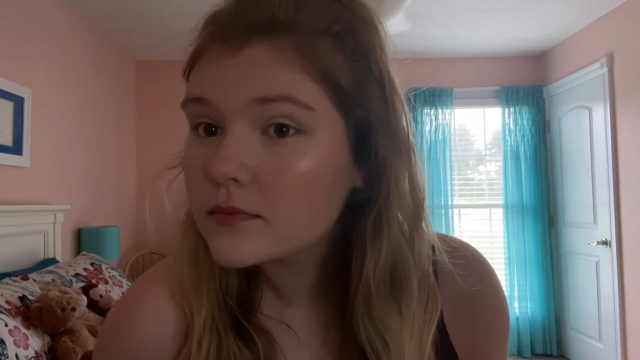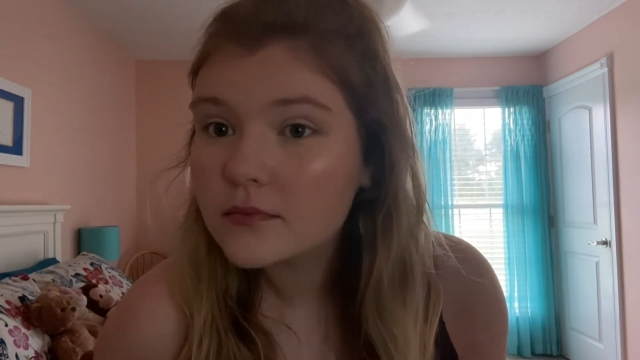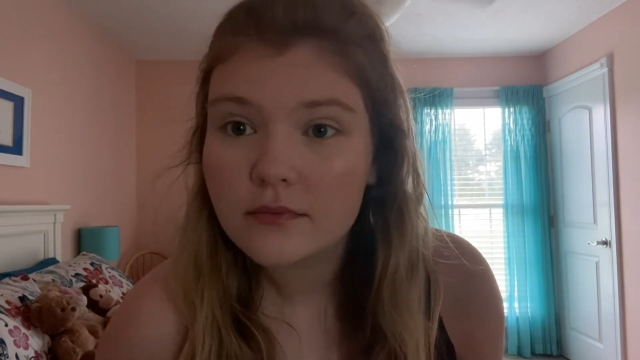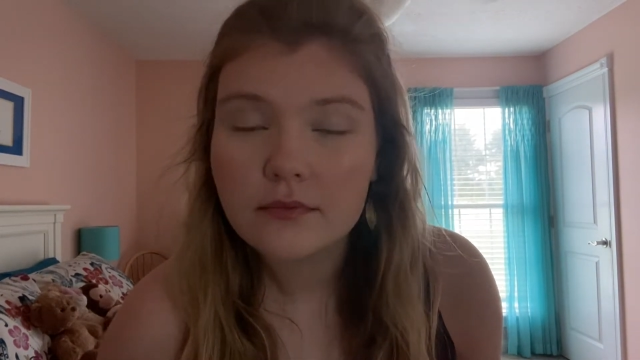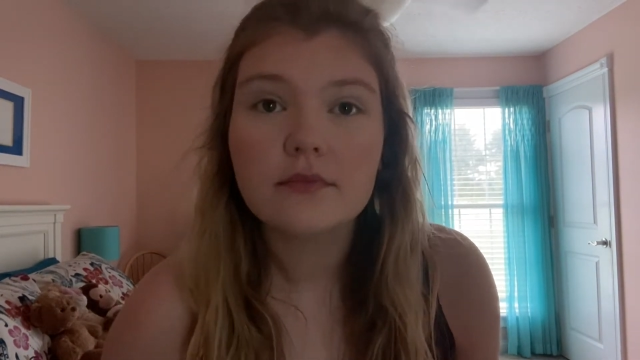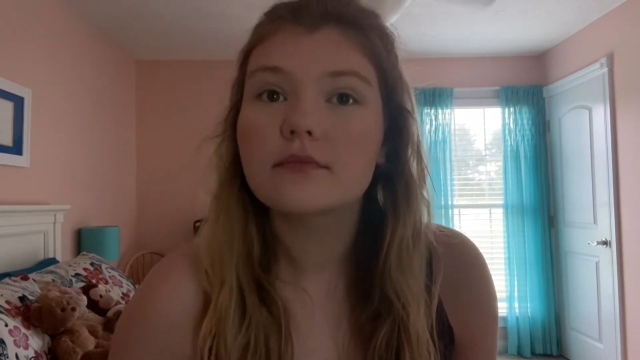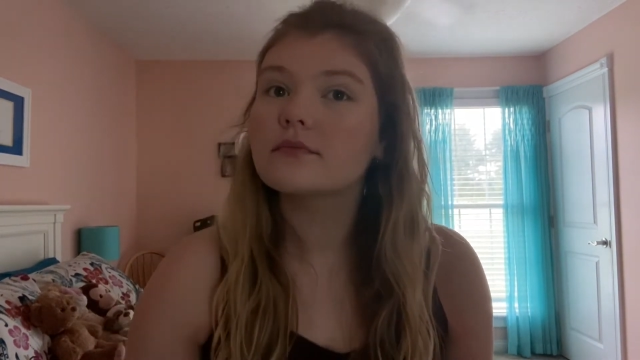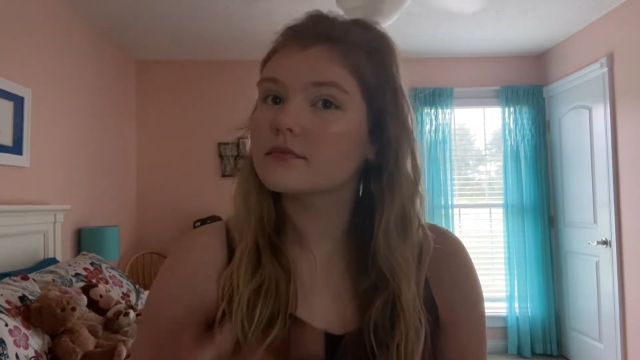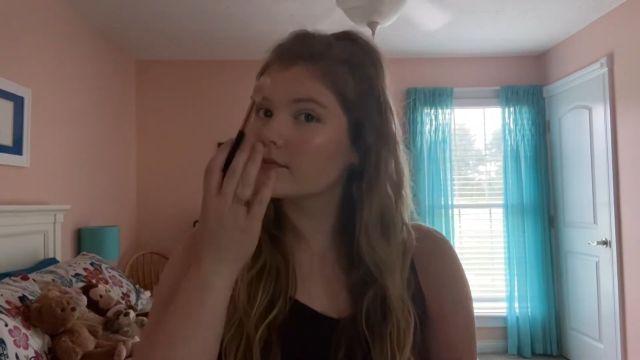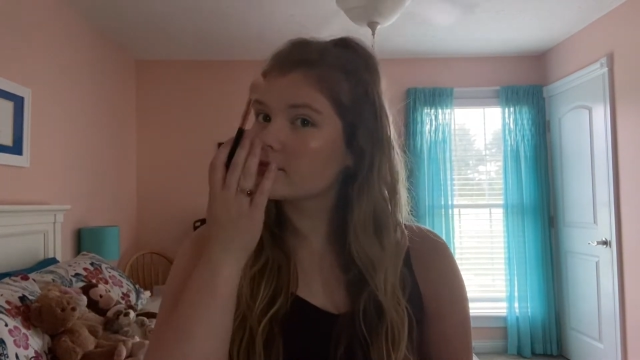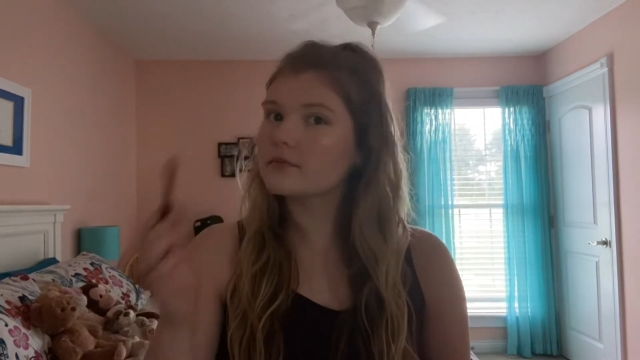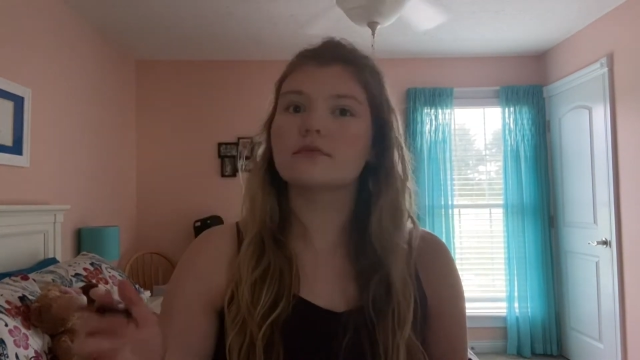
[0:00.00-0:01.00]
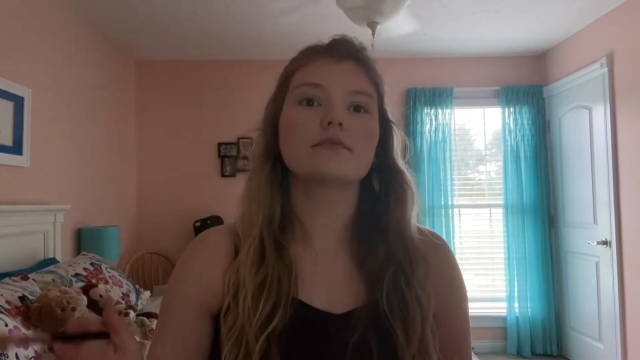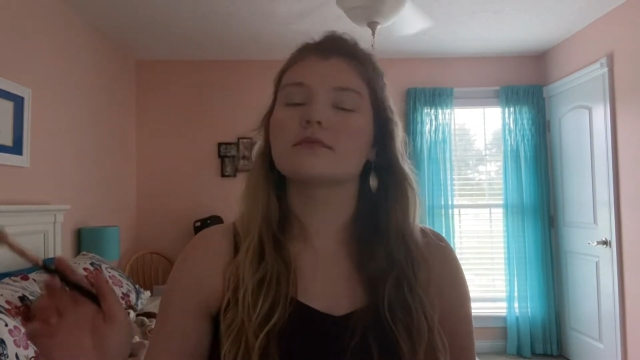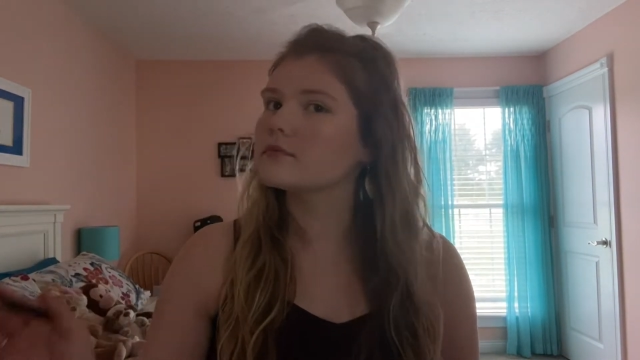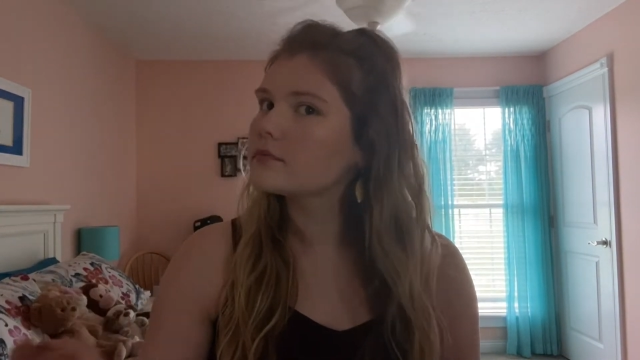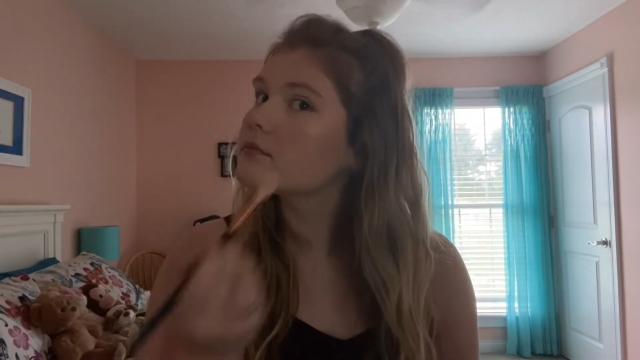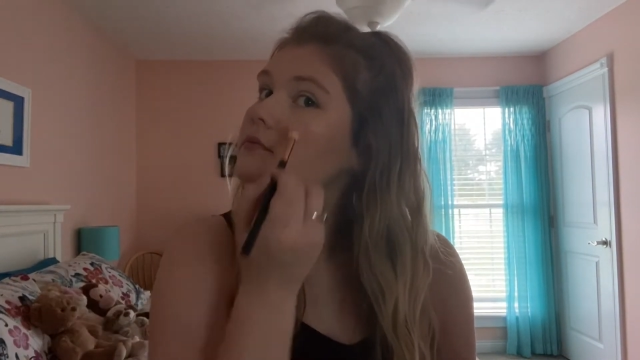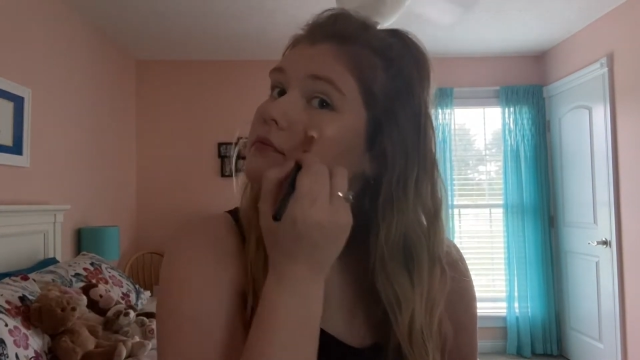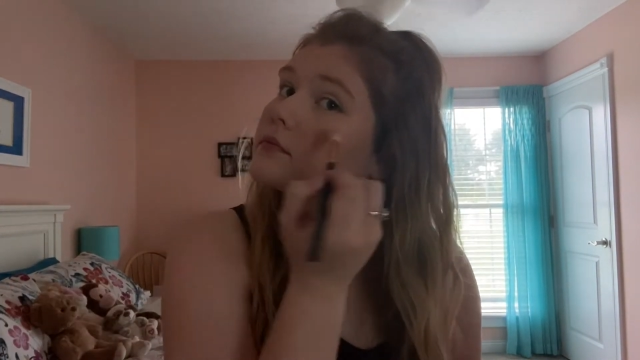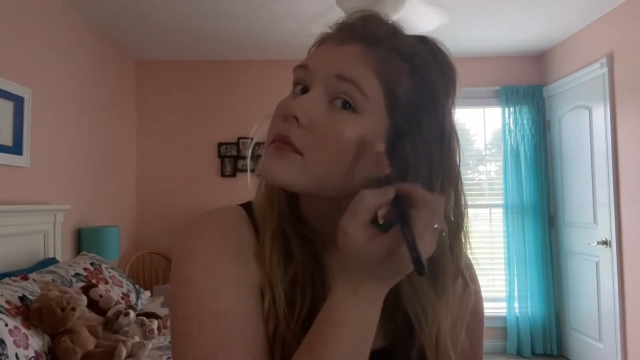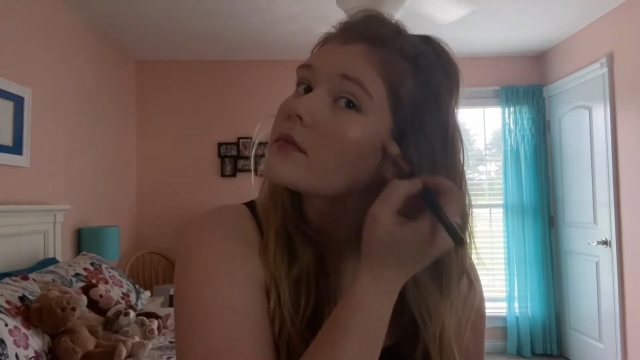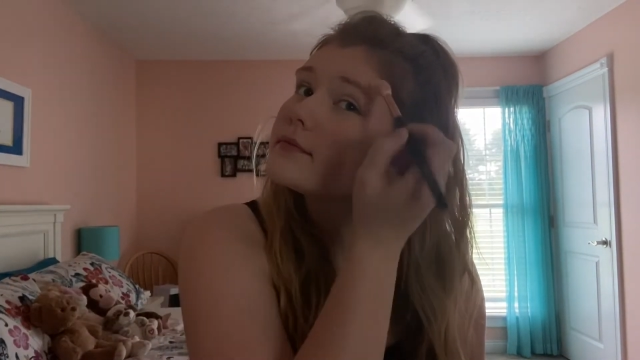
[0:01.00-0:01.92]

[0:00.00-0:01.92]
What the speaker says: And as you can see, I